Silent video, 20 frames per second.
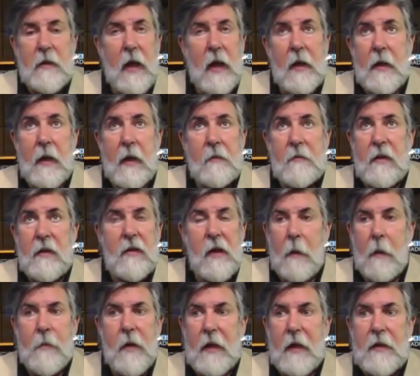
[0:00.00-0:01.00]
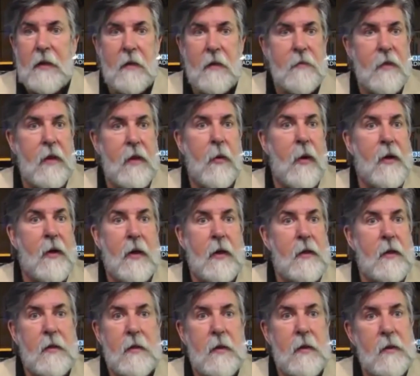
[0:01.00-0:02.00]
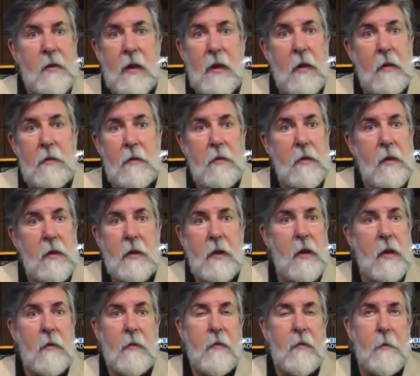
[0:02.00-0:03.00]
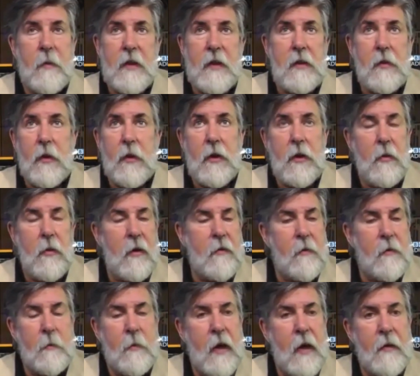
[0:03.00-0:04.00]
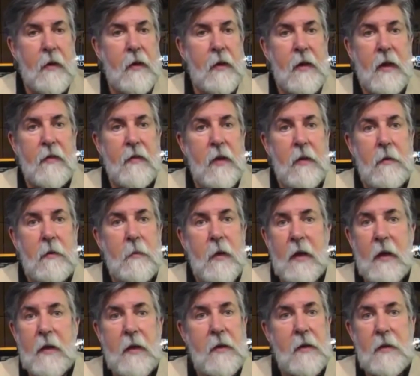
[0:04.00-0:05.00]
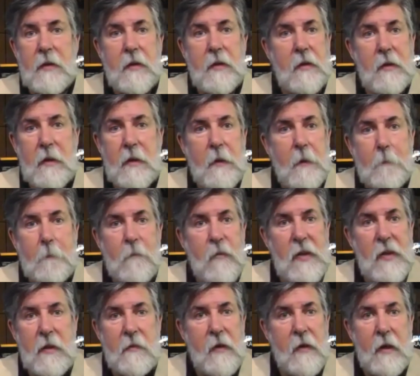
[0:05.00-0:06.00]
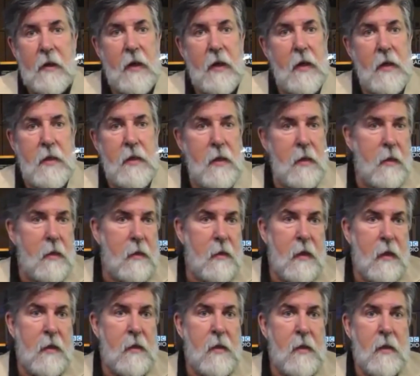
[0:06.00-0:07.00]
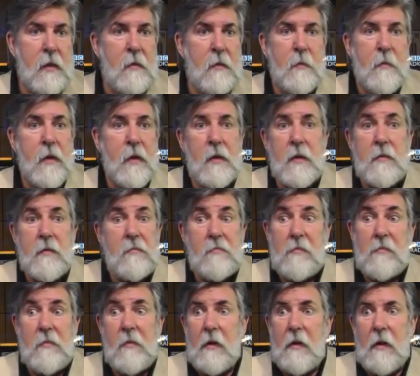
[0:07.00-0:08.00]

It's not a place I frequented. So, you know, for me to walk away from Bury and never go back is a very easy thing to do because